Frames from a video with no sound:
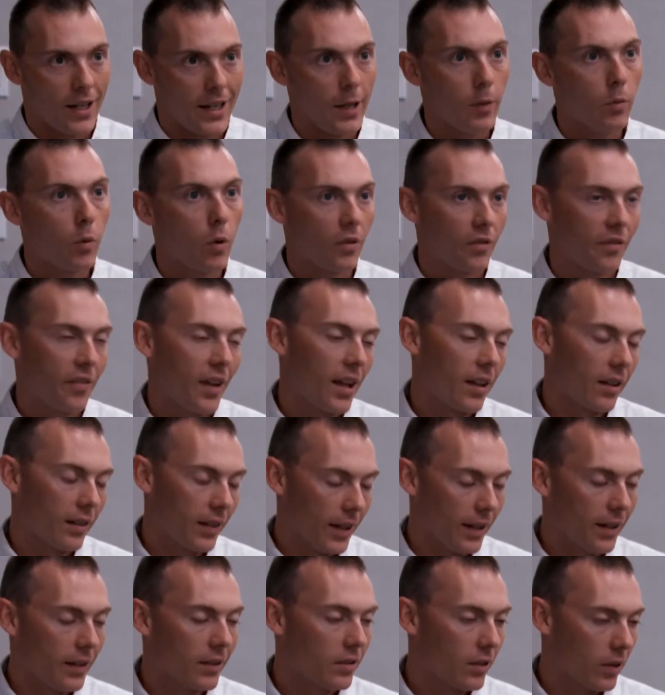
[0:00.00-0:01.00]
you can find me in our
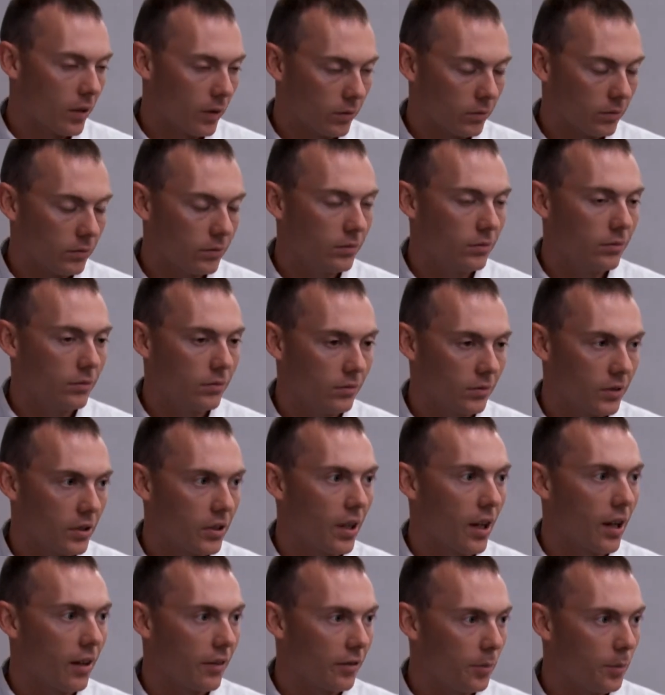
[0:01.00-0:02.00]
workshop tearing down
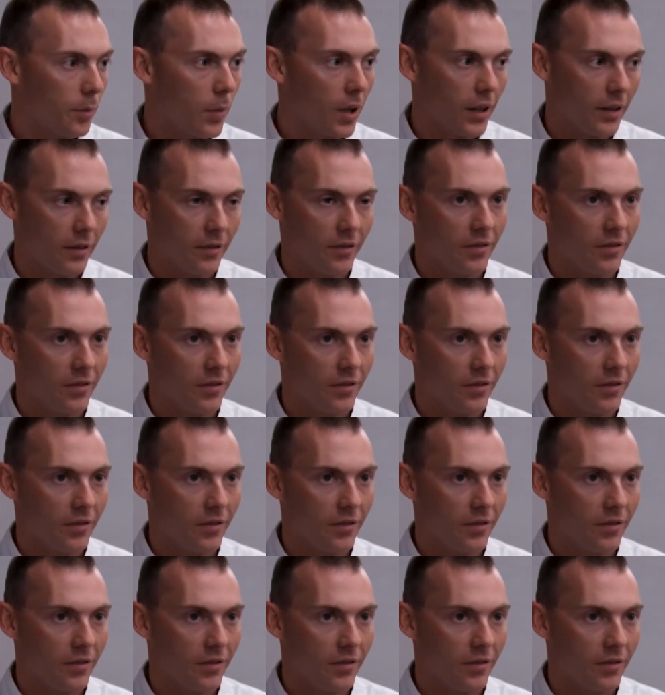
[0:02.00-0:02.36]
equipment